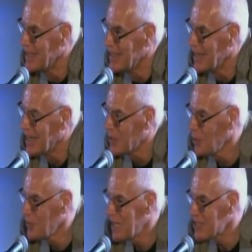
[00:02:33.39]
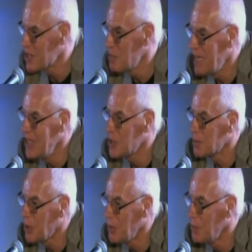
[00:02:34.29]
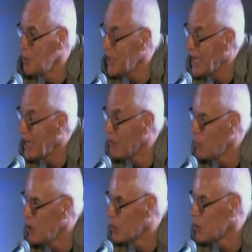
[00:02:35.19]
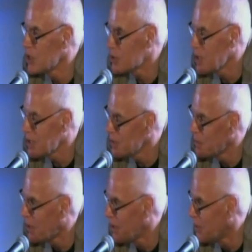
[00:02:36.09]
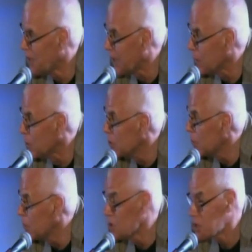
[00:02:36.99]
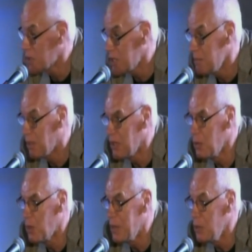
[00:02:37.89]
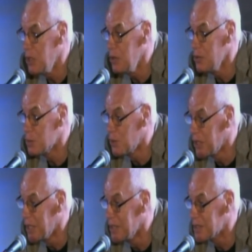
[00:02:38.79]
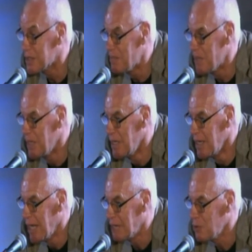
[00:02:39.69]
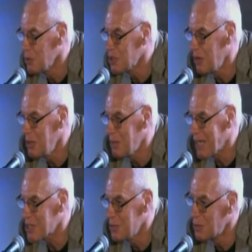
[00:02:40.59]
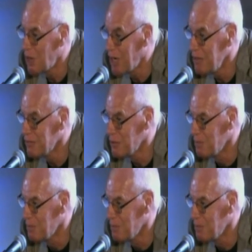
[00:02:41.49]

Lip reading: And I thought, that's the major problem we have. We are restricted by our language. We're restricted by the way we use words. And of course, going back to Arrival,